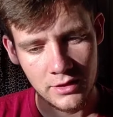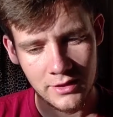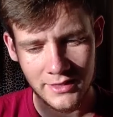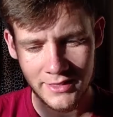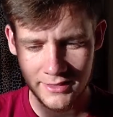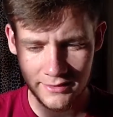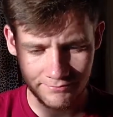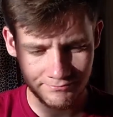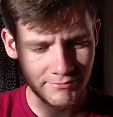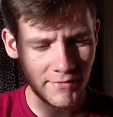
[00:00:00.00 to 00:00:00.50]

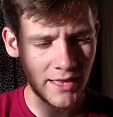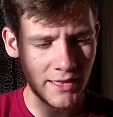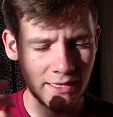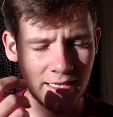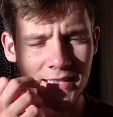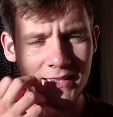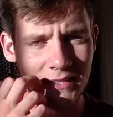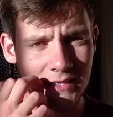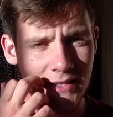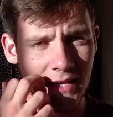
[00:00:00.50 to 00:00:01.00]
Yeah, I'll
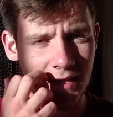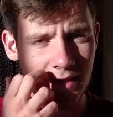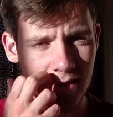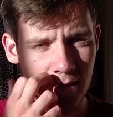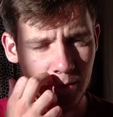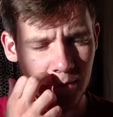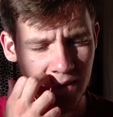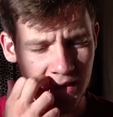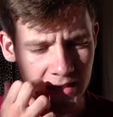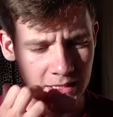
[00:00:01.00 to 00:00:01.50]
get to that
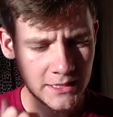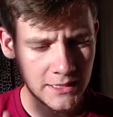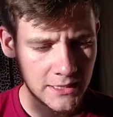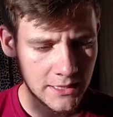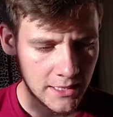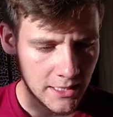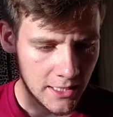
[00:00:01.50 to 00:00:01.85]
in a bit.